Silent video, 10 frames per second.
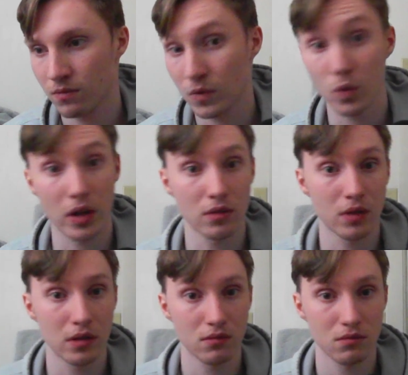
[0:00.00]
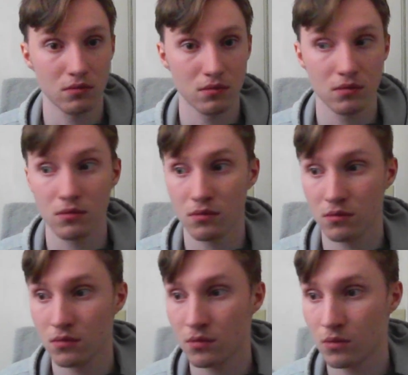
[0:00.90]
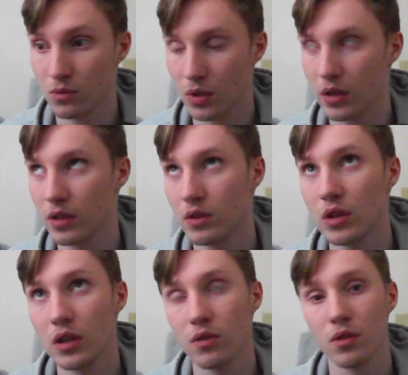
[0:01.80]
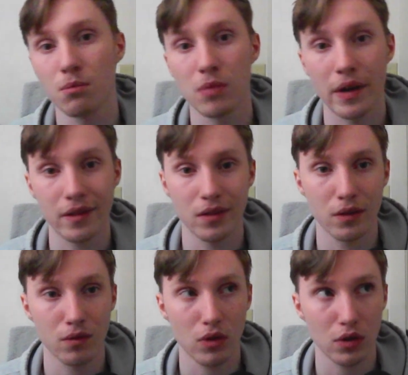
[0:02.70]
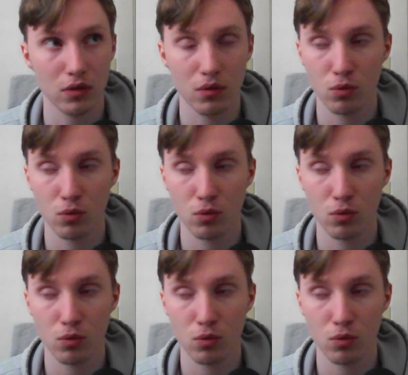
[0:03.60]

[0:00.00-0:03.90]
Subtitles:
Great. Okay, let's think of some positive things.